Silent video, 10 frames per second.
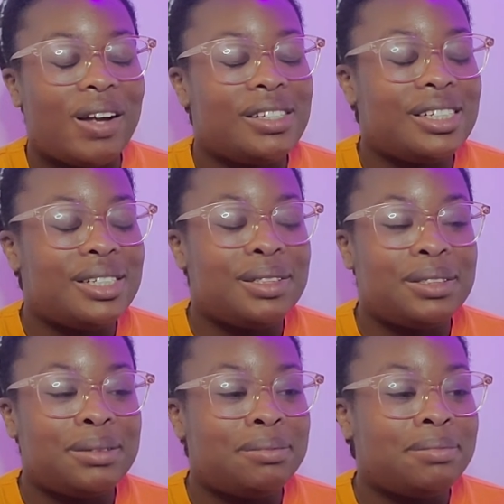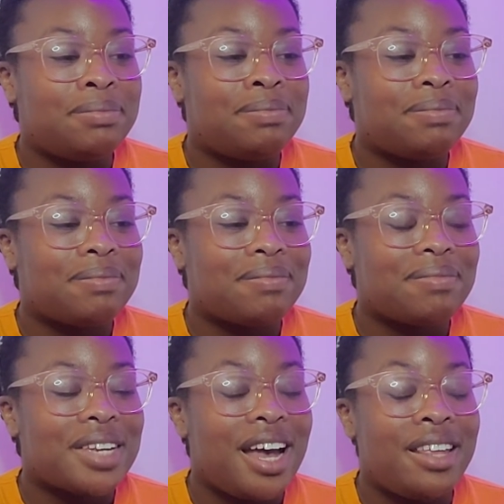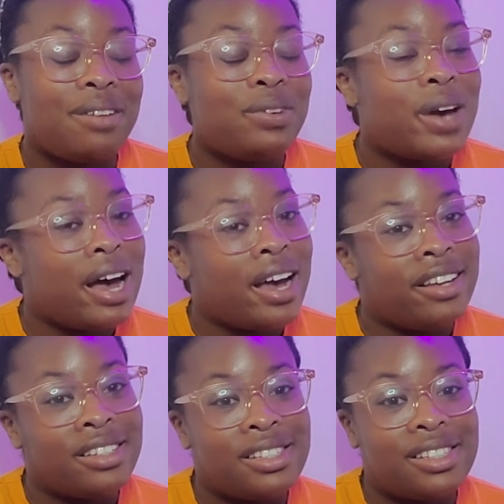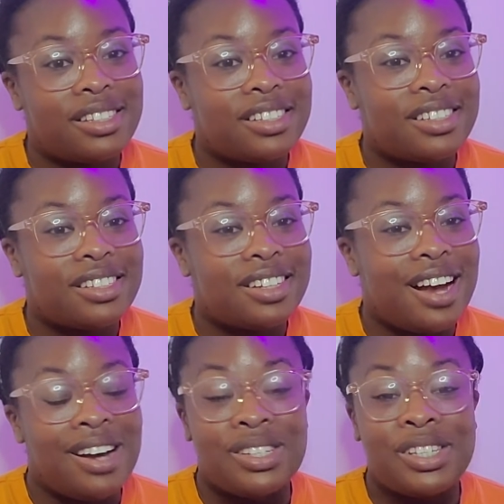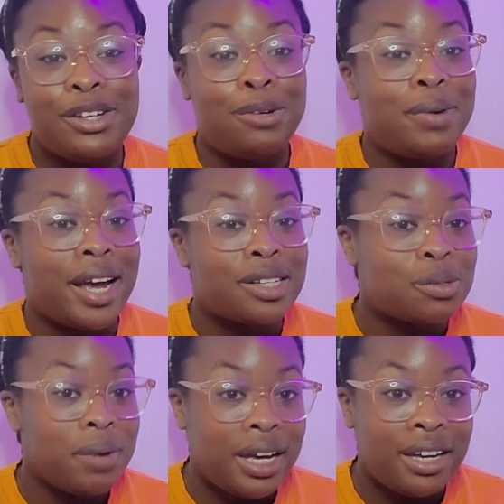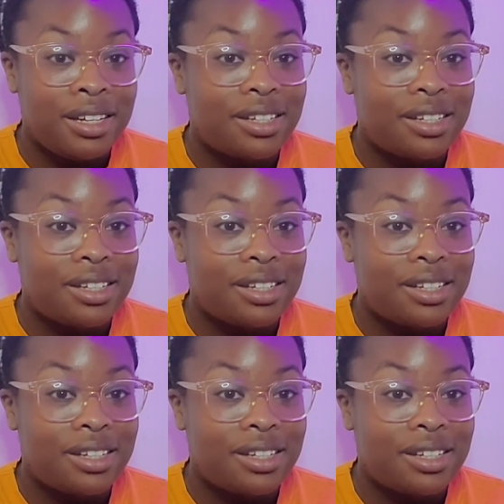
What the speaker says: I love you guys. I'll see you next week